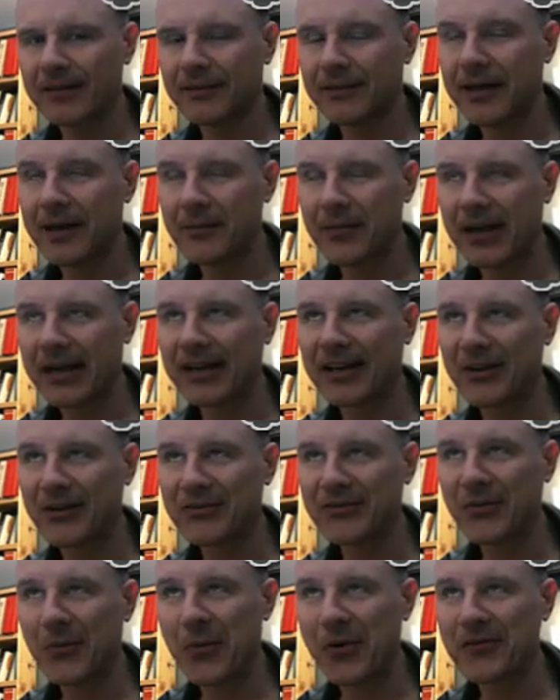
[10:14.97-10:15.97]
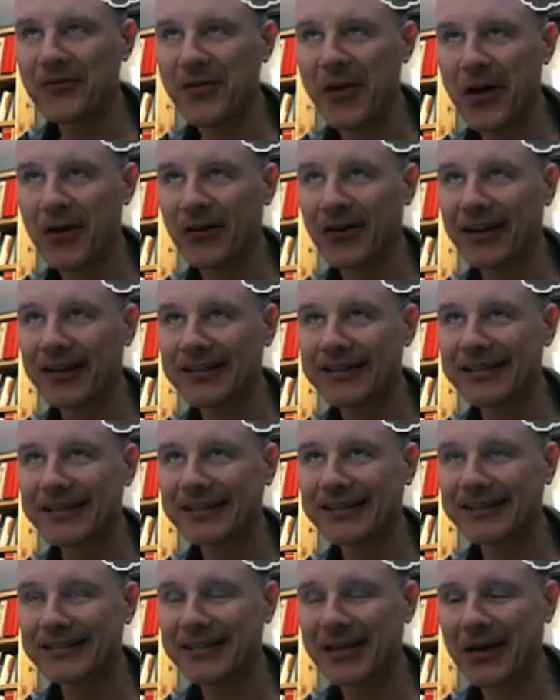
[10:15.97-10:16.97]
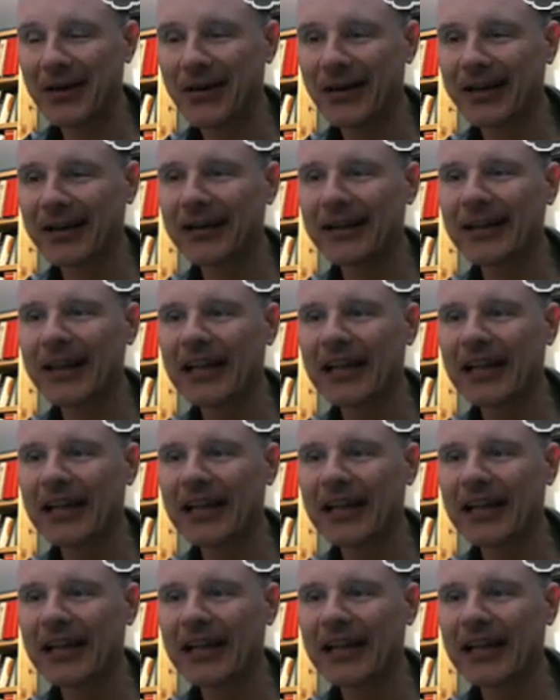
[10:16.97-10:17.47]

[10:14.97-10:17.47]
I'm not going to use the word variance. Sorry.